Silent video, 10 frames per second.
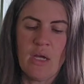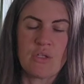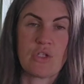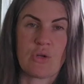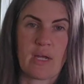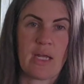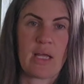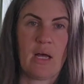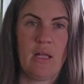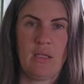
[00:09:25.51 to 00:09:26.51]
So you're
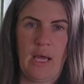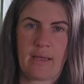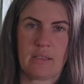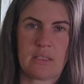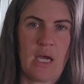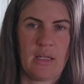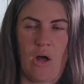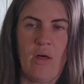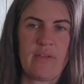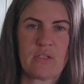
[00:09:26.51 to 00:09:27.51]
getting
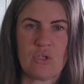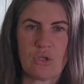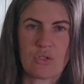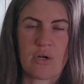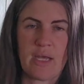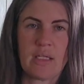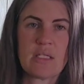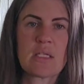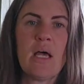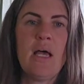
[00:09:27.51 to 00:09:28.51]
all these nutrients